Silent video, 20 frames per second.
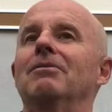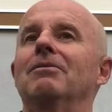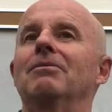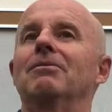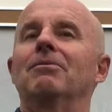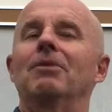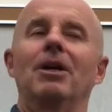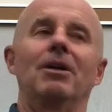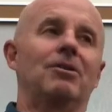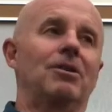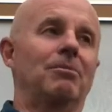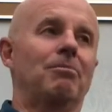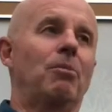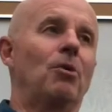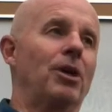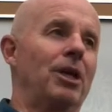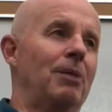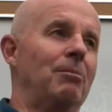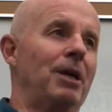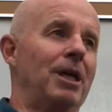what the
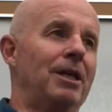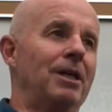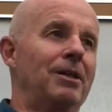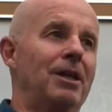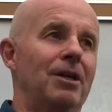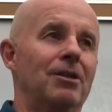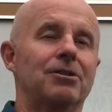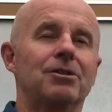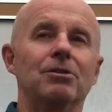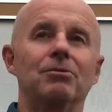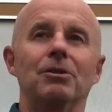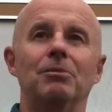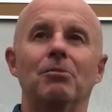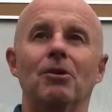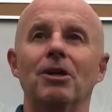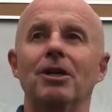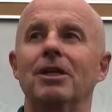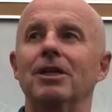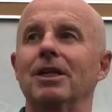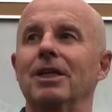point I'm making there too with
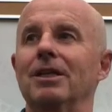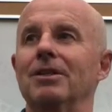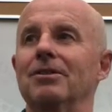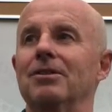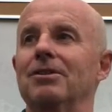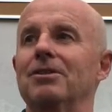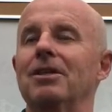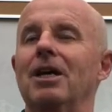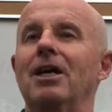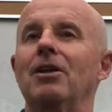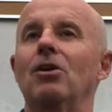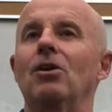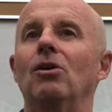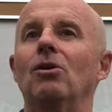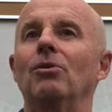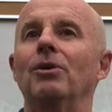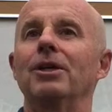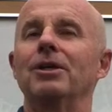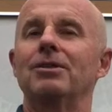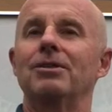marketing is it's not
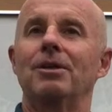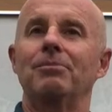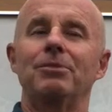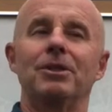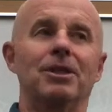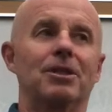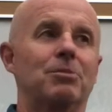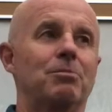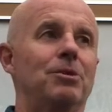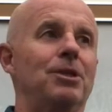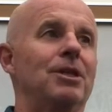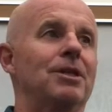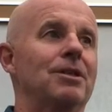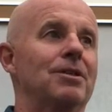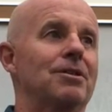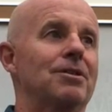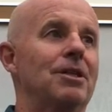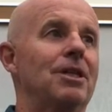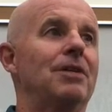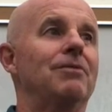always something that's
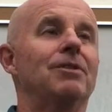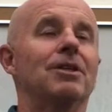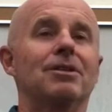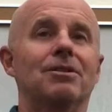preconceived.